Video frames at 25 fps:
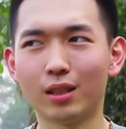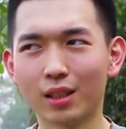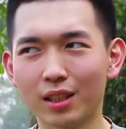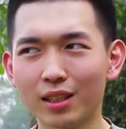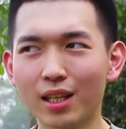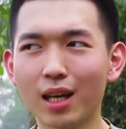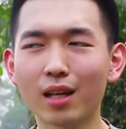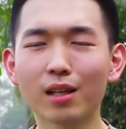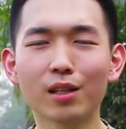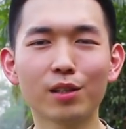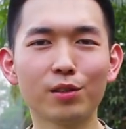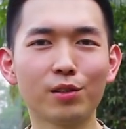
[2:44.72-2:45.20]

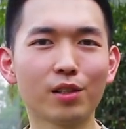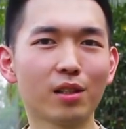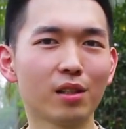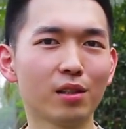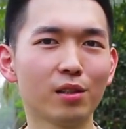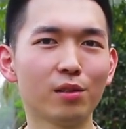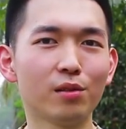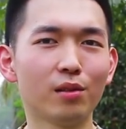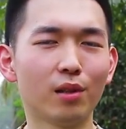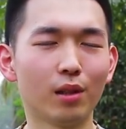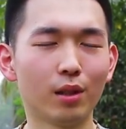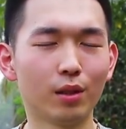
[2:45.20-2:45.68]
younger
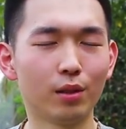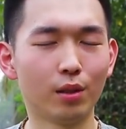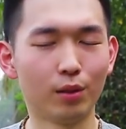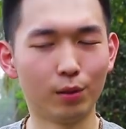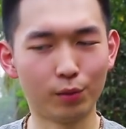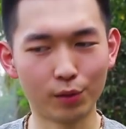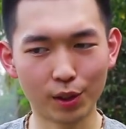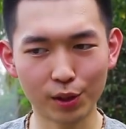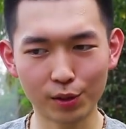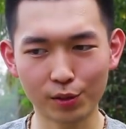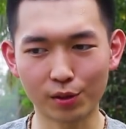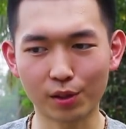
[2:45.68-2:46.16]

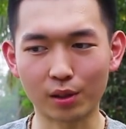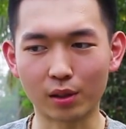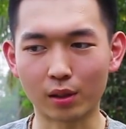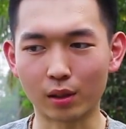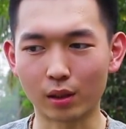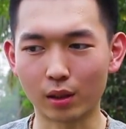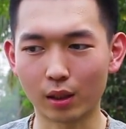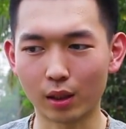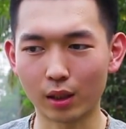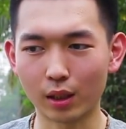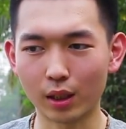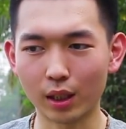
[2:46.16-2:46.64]
generation
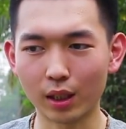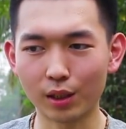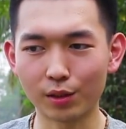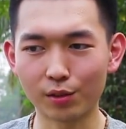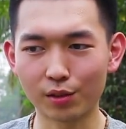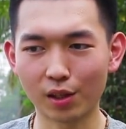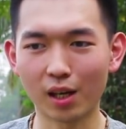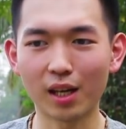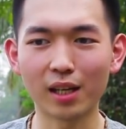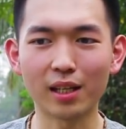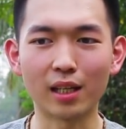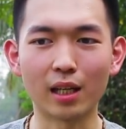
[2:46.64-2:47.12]
in
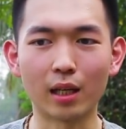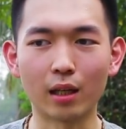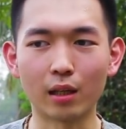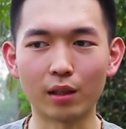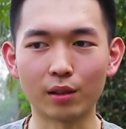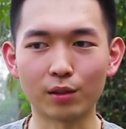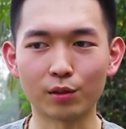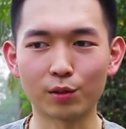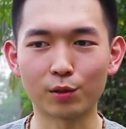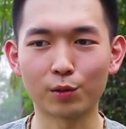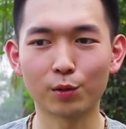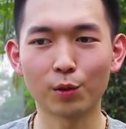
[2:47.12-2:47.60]
China
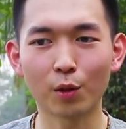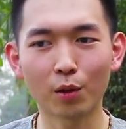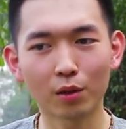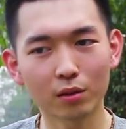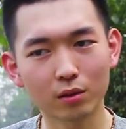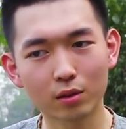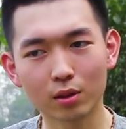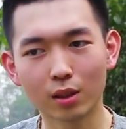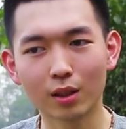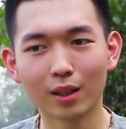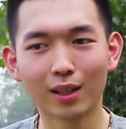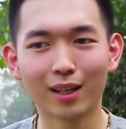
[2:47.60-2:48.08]
is
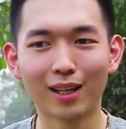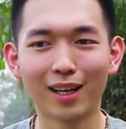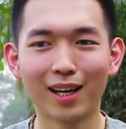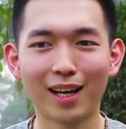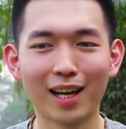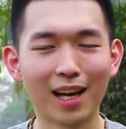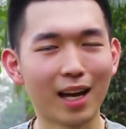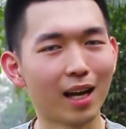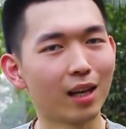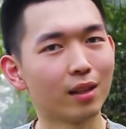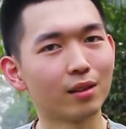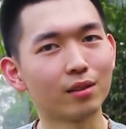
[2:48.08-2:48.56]
not
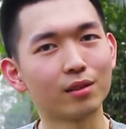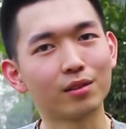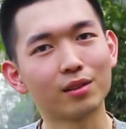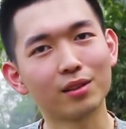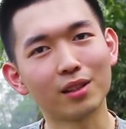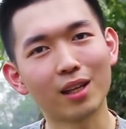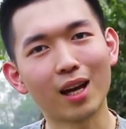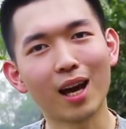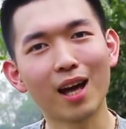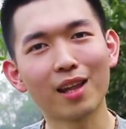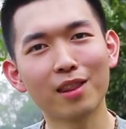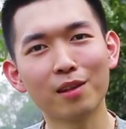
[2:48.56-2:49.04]
as
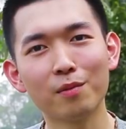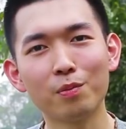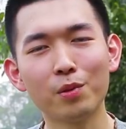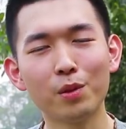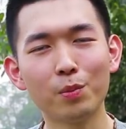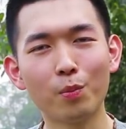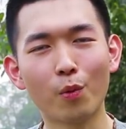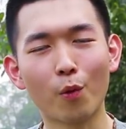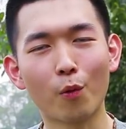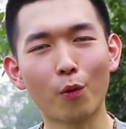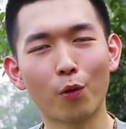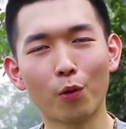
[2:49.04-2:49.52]
other
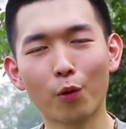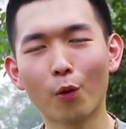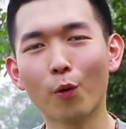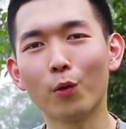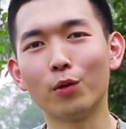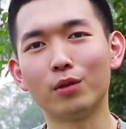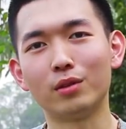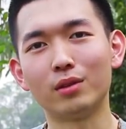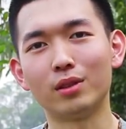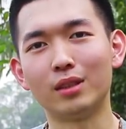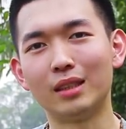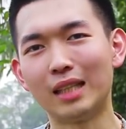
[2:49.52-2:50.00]
people
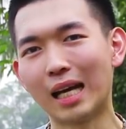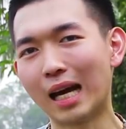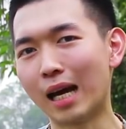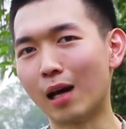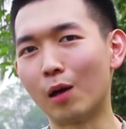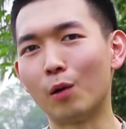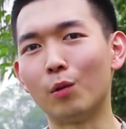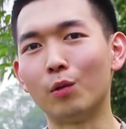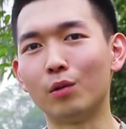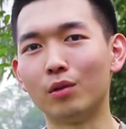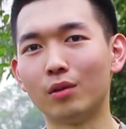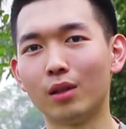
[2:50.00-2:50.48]
thought
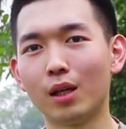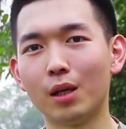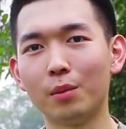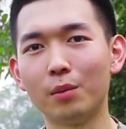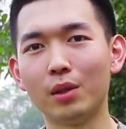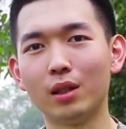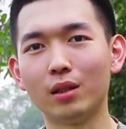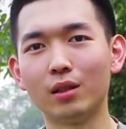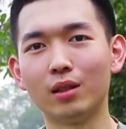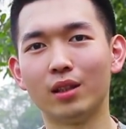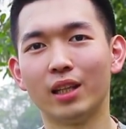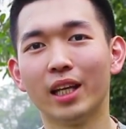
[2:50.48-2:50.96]
now. I
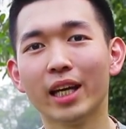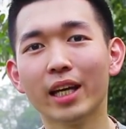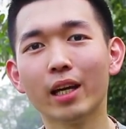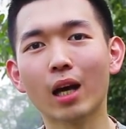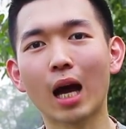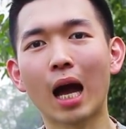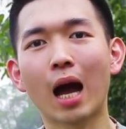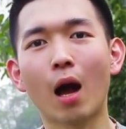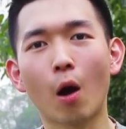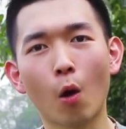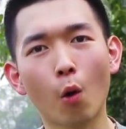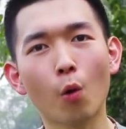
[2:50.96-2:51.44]
mean, they
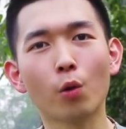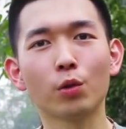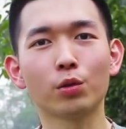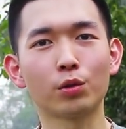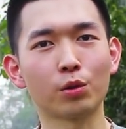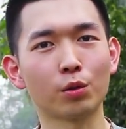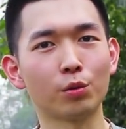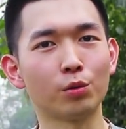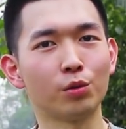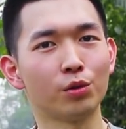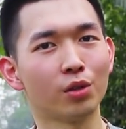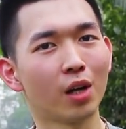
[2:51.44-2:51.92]
are
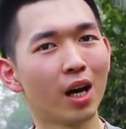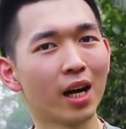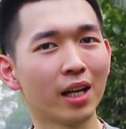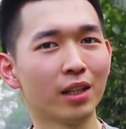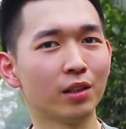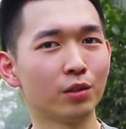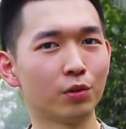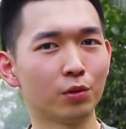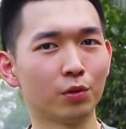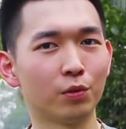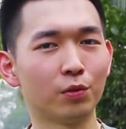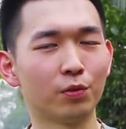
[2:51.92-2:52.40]
also
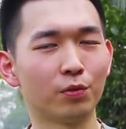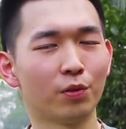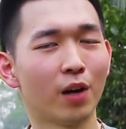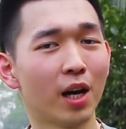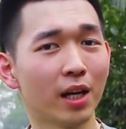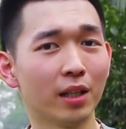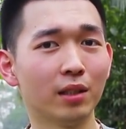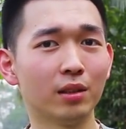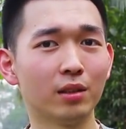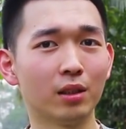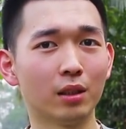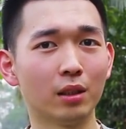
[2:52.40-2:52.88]
trying to
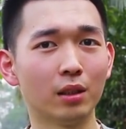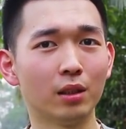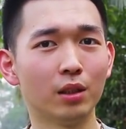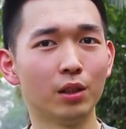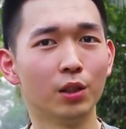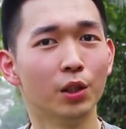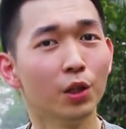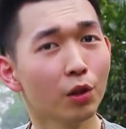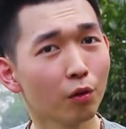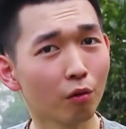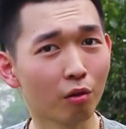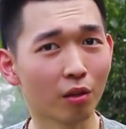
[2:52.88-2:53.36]
find
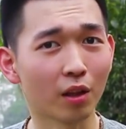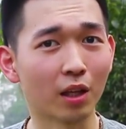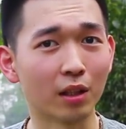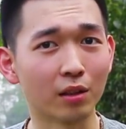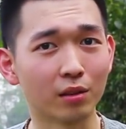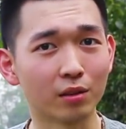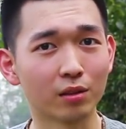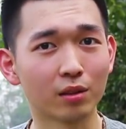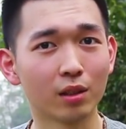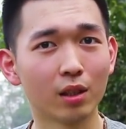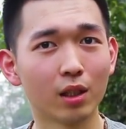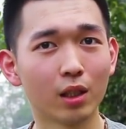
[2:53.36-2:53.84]
new
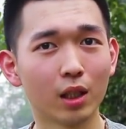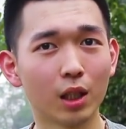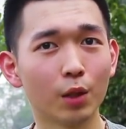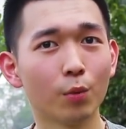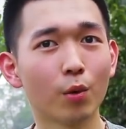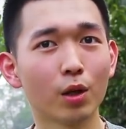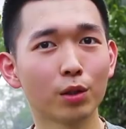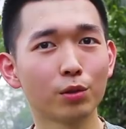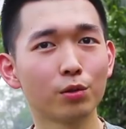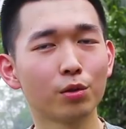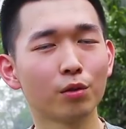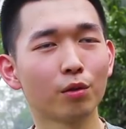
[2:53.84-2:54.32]
things. They
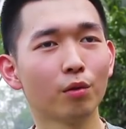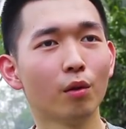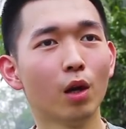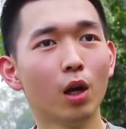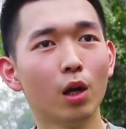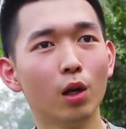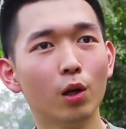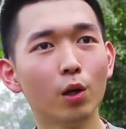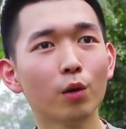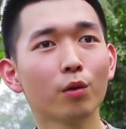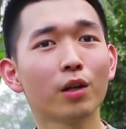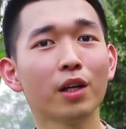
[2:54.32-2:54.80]
want to
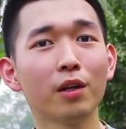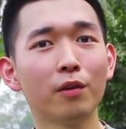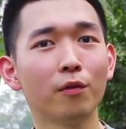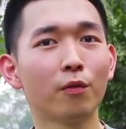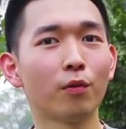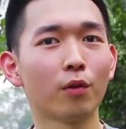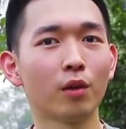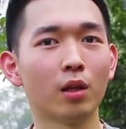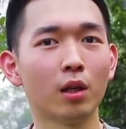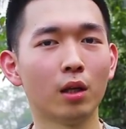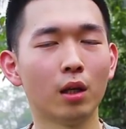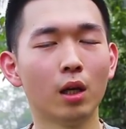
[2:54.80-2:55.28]
looking
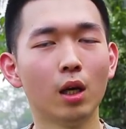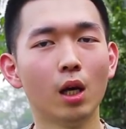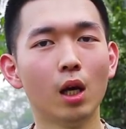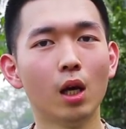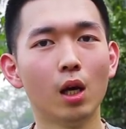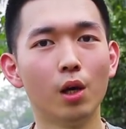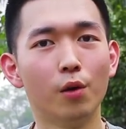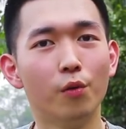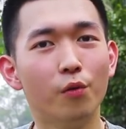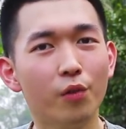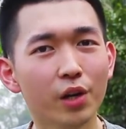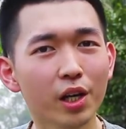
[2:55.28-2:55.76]
for the
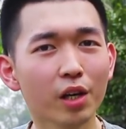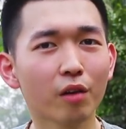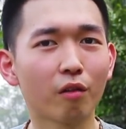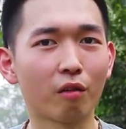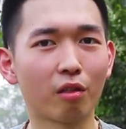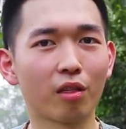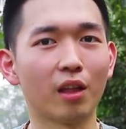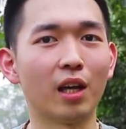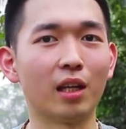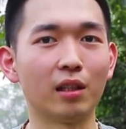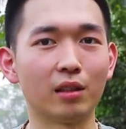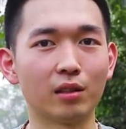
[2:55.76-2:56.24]
real
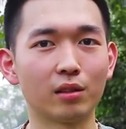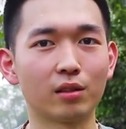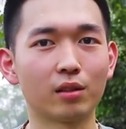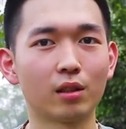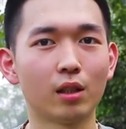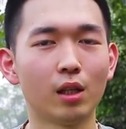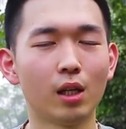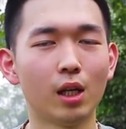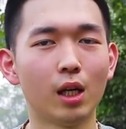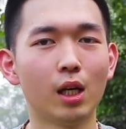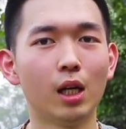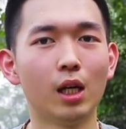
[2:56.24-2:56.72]
things.
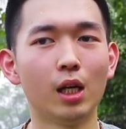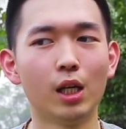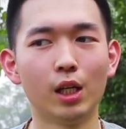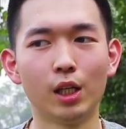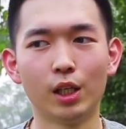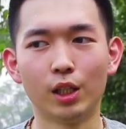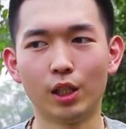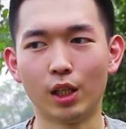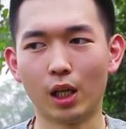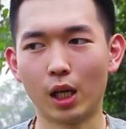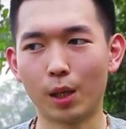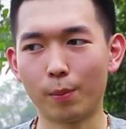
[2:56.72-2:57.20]

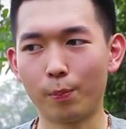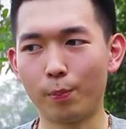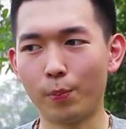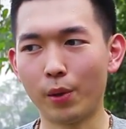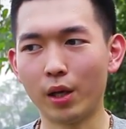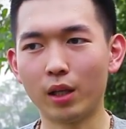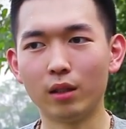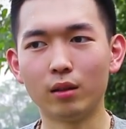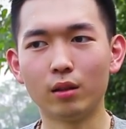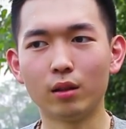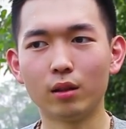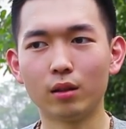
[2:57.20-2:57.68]

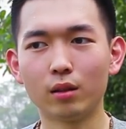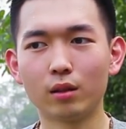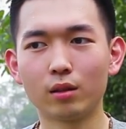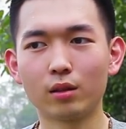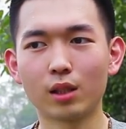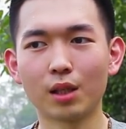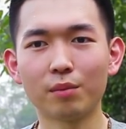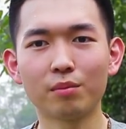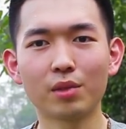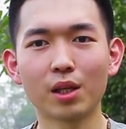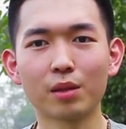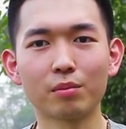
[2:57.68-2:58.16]
But
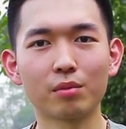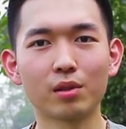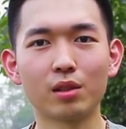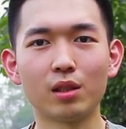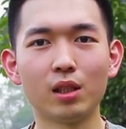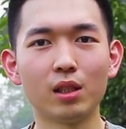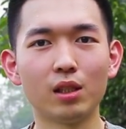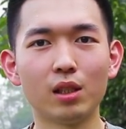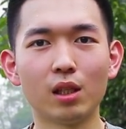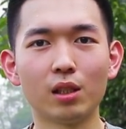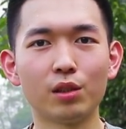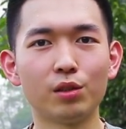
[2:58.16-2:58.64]
sometimes
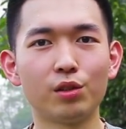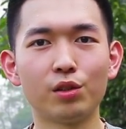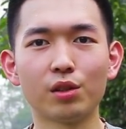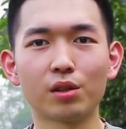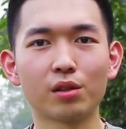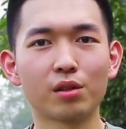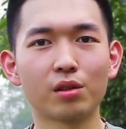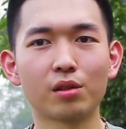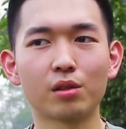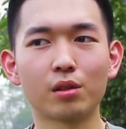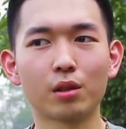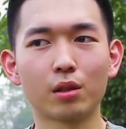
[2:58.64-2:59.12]
they are
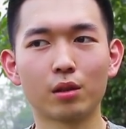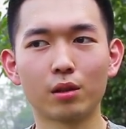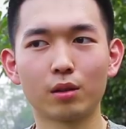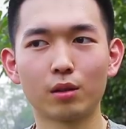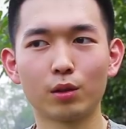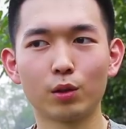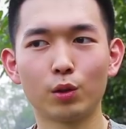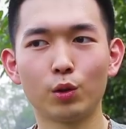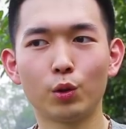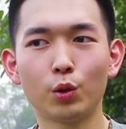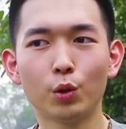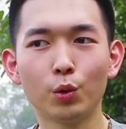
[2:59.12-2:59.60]
just
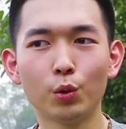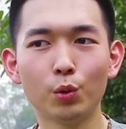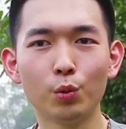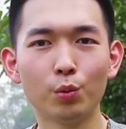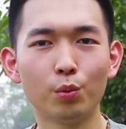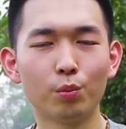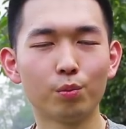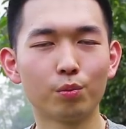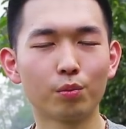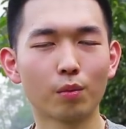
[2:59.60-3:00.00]
too